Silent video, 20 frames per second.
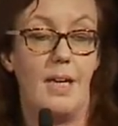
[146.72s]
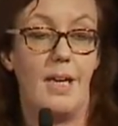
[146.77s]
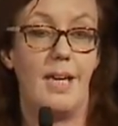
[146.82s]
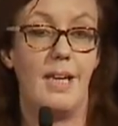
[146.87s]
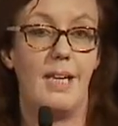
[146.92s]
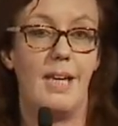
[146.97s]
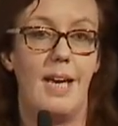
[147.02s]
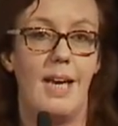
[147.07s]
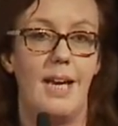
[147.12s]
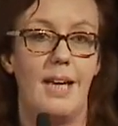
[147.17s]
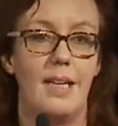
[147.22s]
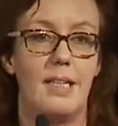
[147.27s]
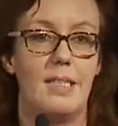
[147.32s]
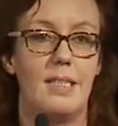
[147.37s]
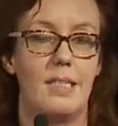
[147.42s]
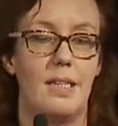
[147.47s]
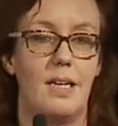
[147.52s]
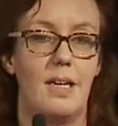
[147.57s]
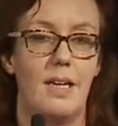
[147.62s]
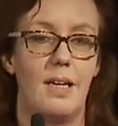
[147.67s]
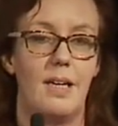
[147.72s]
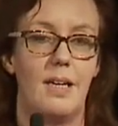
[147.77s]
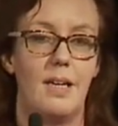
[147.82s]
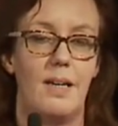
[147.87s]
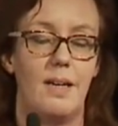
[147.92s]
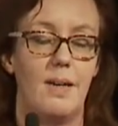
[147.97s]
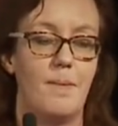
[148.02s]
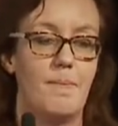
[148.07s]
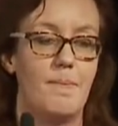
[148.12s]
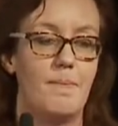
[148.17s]
it had
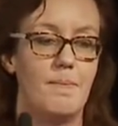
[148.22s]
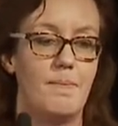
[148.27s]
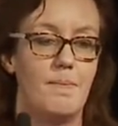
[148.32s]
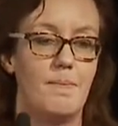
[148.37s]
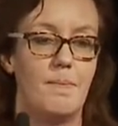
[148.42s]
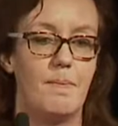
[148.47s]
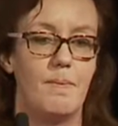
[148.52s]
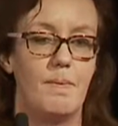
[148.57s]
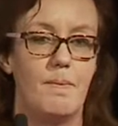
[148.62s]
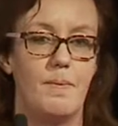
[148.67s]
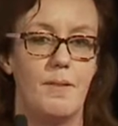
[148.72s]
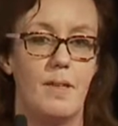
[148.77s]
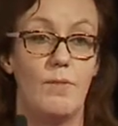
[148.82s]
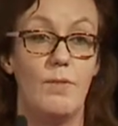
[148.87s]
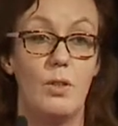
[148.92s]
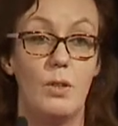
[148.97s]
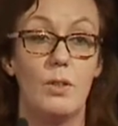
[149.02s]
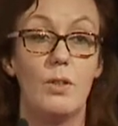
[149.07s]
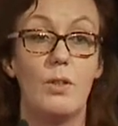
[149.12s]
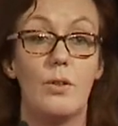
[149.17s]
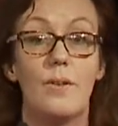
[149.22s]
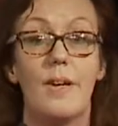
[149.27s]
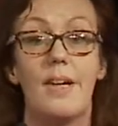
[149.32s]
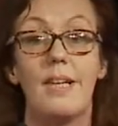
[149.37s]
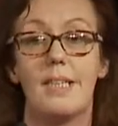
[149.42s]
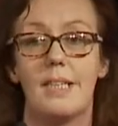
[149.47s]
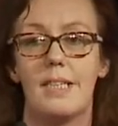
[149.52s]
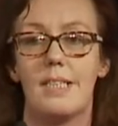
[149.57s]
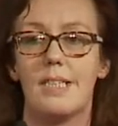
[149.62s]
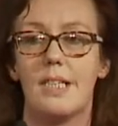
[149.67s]
um, if you could
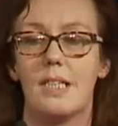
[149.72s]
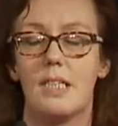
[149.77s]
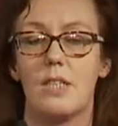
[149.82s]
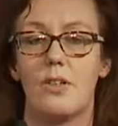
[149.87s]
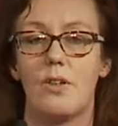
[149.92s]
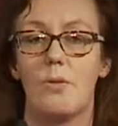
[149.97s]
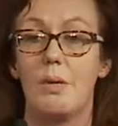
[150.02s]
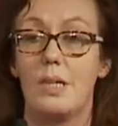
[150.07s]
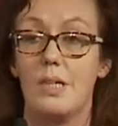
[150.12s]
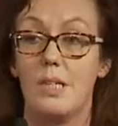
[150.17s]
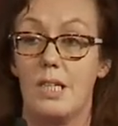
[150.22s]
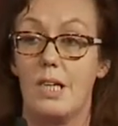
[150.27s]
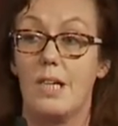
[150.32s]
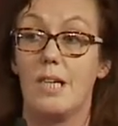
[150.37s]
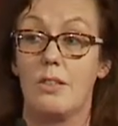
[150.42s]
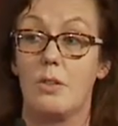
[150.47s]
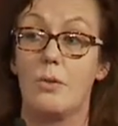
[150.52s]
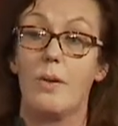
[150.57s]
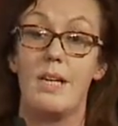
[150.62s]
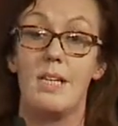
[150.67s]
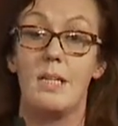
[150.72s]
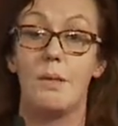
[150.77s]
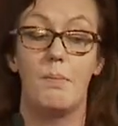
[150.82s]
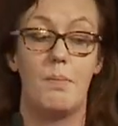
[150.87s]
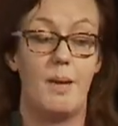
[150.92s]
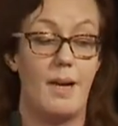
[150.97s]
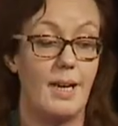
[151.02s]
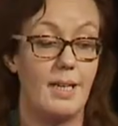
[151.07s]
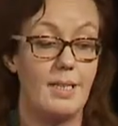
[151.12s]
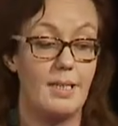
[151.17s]
create this sense of community, it had great
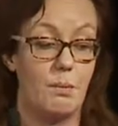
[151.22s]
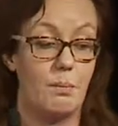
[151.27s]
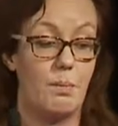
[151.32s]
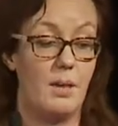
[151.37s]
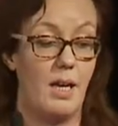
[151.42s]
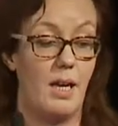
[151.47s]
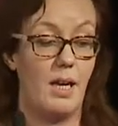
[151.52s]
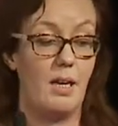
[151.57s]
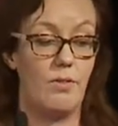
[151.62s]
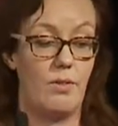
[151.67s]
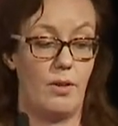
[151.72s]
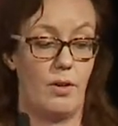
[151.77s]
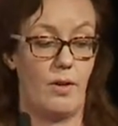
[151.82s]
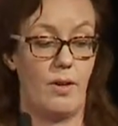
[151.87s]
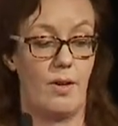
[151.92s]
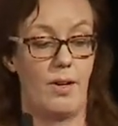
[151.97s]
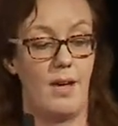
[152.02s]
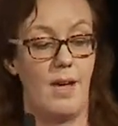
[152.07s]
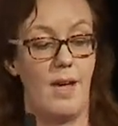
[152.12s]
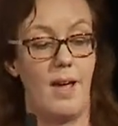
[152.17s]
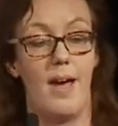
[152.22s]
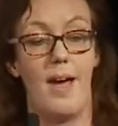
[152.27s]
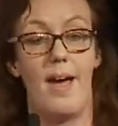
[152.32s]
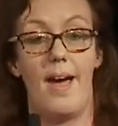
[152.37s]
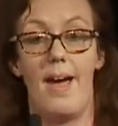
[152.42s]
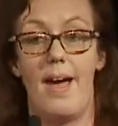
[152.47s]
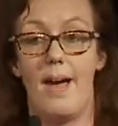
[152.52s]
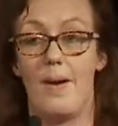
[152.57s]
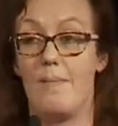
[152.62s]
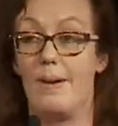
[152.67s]
impacts on behavior.
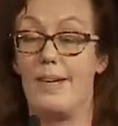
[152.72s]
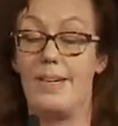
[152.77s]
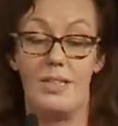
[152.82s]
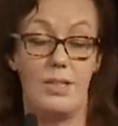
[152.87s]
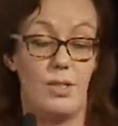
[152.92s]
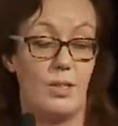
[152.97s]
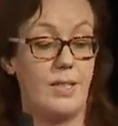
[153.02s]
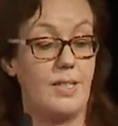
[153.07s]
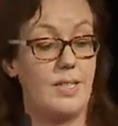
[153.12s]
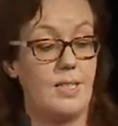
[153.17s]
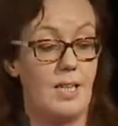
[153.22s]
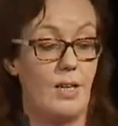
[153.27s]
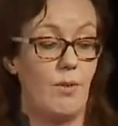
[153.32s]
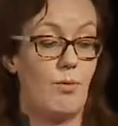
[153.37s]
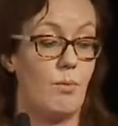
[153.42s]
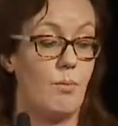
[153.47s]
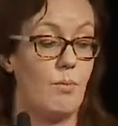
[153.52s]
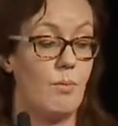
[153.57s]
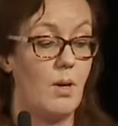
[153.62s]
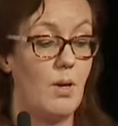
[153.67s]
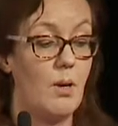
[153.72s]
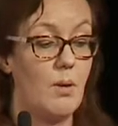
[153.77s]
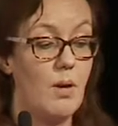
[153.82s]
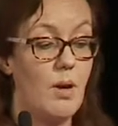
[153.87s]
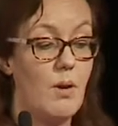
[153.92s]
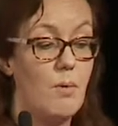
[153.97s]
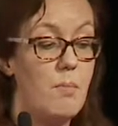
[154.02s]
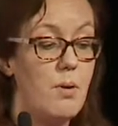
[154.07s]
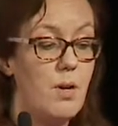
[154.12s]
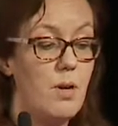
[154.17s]
Um, and as you can see from uh,
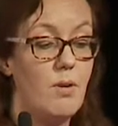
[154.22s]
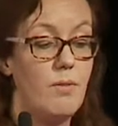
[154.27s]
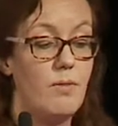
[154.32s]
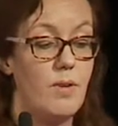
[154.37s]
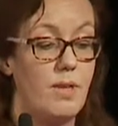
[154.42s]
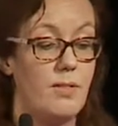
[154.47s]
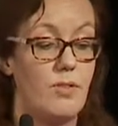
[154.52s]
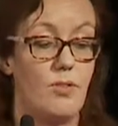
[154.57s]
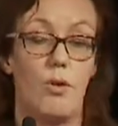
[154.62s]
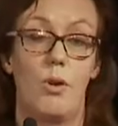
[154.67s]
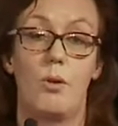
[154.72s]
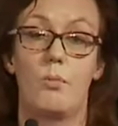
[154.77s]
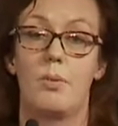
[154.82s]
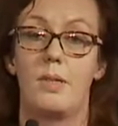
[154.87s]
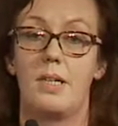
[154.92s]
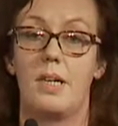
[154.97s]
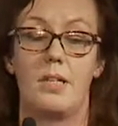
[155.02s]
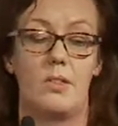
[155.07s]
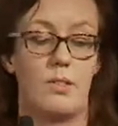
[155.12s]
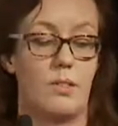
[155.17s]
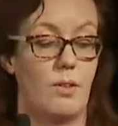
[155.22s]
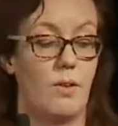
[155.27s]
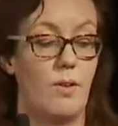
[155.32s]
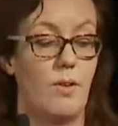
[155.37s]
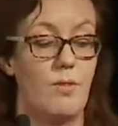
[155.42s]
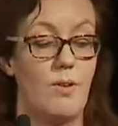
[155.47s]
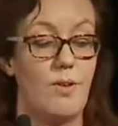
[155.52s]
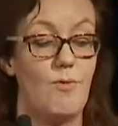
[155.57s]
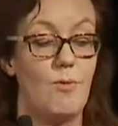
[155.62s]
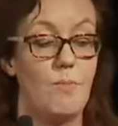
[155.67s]
above, a strong predictor
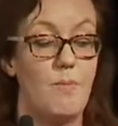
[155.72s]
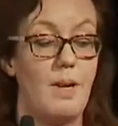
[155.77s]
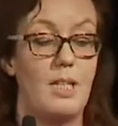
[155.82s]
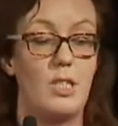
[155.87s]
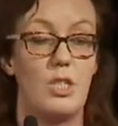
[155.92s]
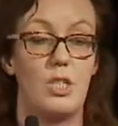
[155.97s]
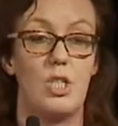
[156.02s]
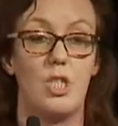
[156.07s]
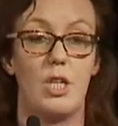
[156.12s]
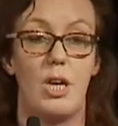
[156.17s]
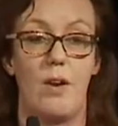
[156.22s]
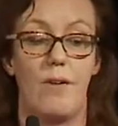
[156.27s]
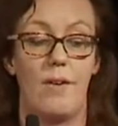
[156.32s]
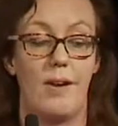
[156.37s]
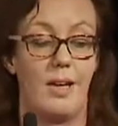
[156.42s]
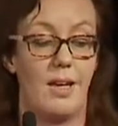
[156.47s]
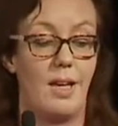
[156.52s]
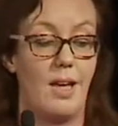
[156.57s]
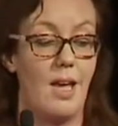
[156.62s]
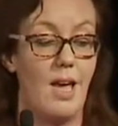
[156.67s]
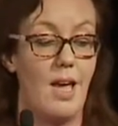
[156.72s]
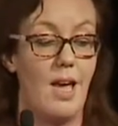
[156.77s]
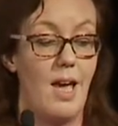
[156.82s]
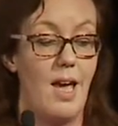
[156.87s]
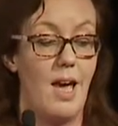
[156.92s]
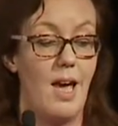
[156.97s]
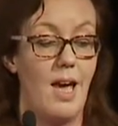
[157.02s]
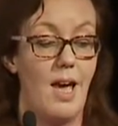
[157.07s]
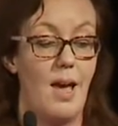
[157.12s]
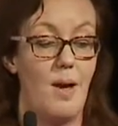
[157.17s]
of information sharing
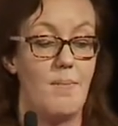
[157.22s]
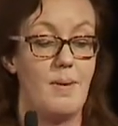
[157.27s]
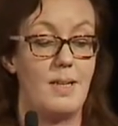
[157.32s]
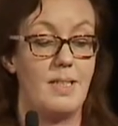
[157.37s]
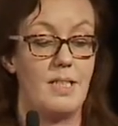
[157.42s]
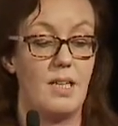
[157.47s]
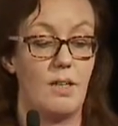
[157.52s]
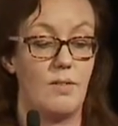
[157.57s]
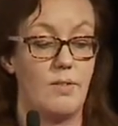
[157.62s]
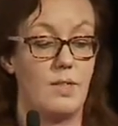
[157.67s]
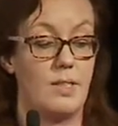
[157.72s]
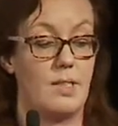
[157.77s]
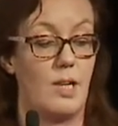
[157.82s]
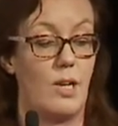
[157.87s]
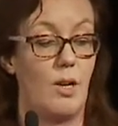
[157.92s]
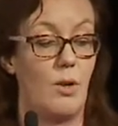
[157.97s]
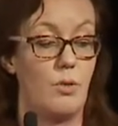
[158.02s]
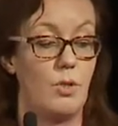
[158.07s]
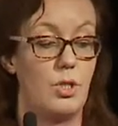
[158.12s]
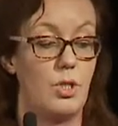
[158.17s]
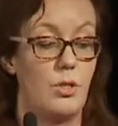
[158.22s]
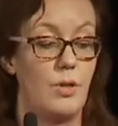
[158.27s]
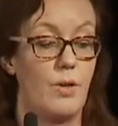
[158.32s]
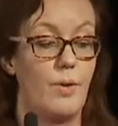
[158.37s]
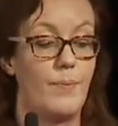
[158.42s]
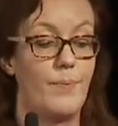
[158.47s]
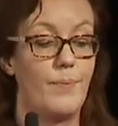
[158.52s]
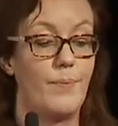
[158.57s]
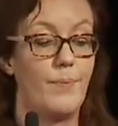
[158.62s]
um, and self-disclosure.